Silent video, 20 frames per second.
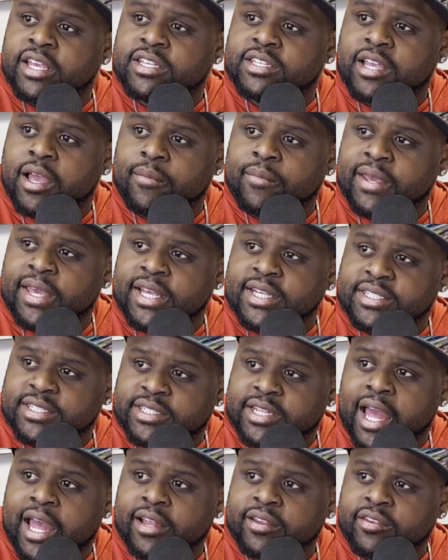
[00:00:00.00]
some of his
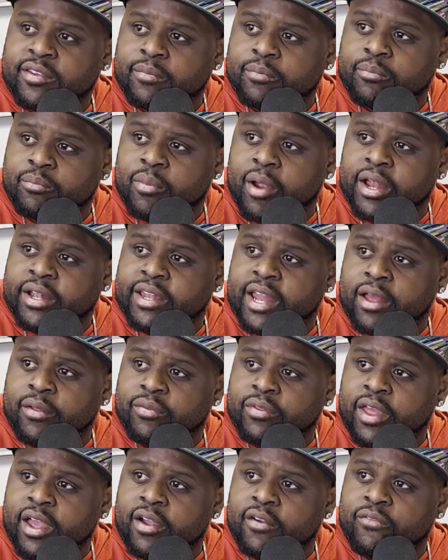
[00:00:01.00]
stats and
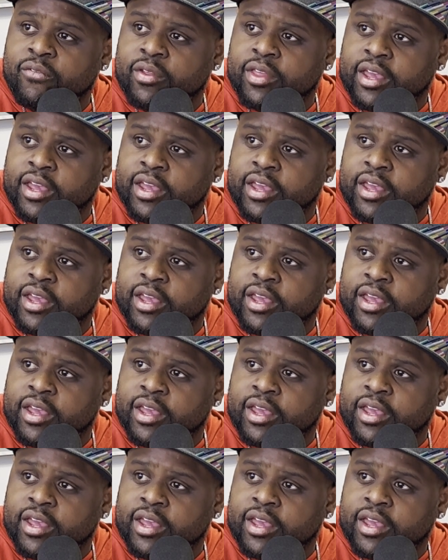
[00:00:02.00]
breakdown there for